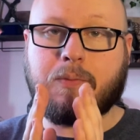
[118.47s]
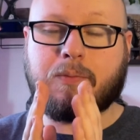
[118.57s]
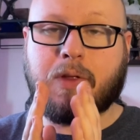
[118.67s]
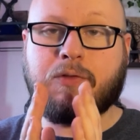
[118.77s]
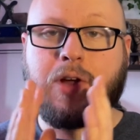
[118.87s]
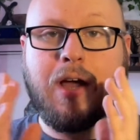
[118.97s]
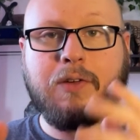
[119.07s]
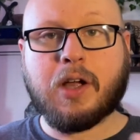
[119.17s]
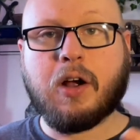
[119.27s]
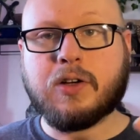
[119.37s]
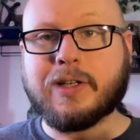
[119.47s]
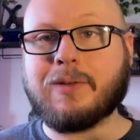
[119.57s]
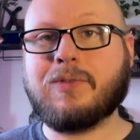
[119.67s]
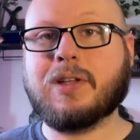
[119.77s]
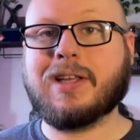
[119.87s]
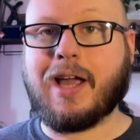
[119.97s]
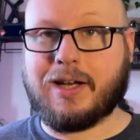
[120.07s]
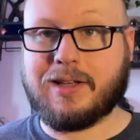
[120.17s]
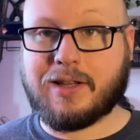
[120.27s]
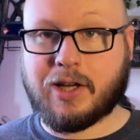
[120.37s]
If you're having a hard time feeling
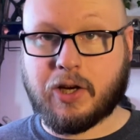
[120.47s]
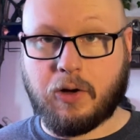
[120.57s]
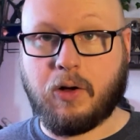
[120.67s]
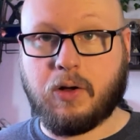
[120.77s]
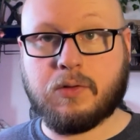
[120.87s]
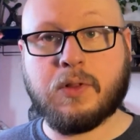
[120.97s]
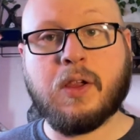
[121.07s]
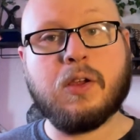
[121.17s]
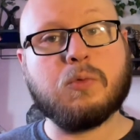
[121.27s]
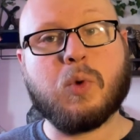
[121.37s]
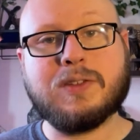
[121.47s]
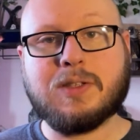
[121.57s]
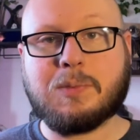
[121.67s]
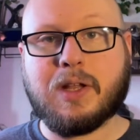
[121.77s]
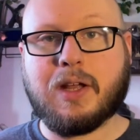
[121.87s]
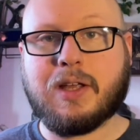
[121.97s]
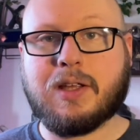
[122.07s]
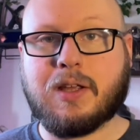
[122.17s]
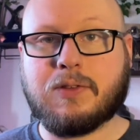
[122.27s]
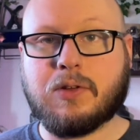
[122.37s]
anything at all, one tip that I can give you